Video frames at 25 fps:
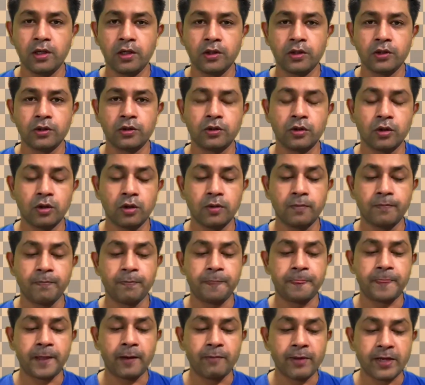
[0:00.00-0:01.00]
So
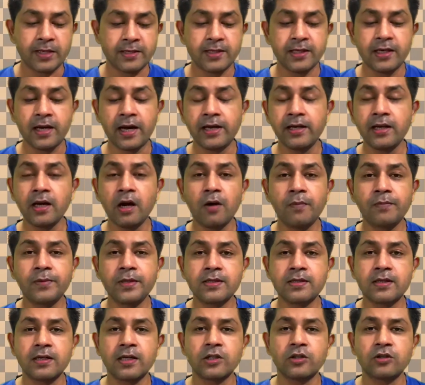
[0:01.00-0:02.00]
the basic idea of
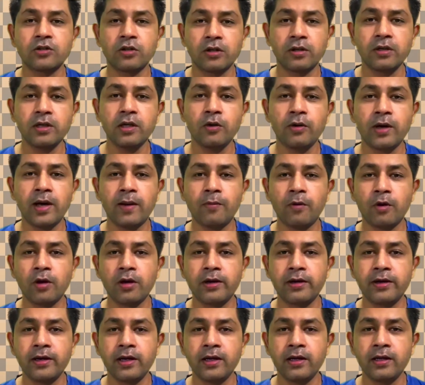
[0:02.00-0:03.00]
this lesson you have
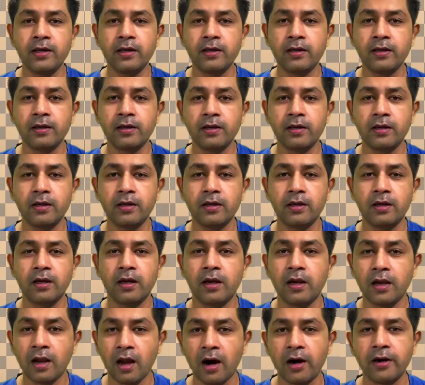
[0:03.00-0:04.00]
already
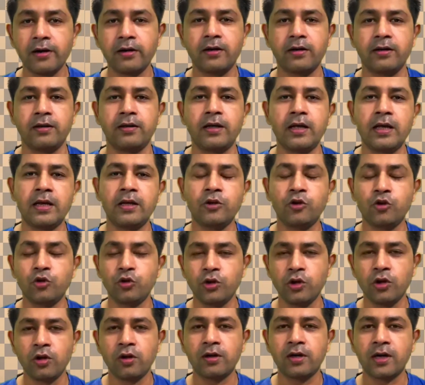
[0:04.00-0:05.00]
learned in
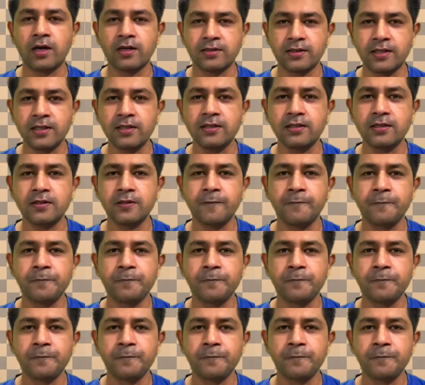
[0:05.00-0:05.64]
junior classes.